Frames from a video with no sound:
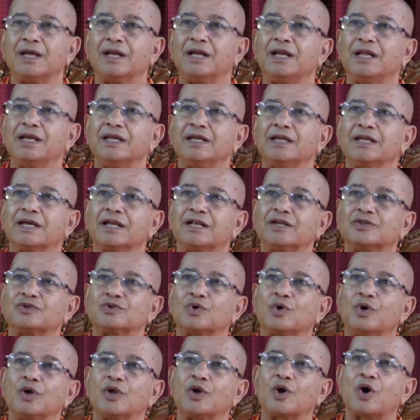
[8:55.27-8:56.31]
Linear, it is
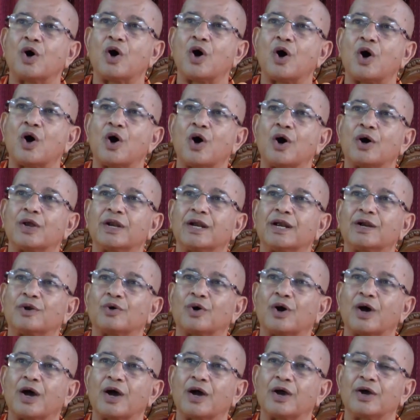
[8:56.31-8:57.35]
going on and
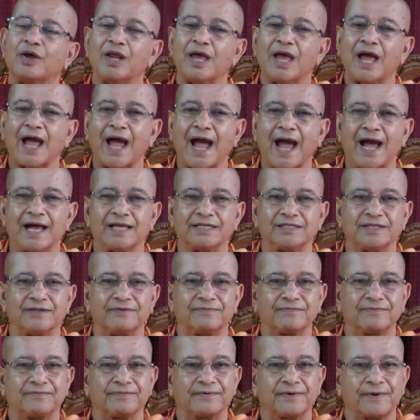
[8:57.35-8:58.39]
on as
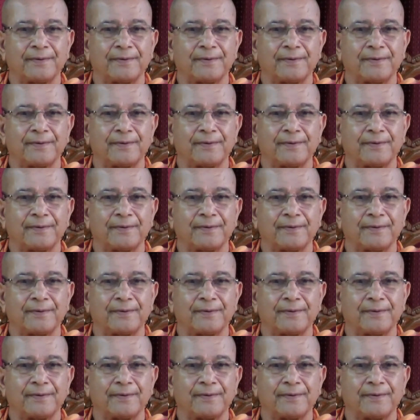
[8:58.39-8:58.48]
if.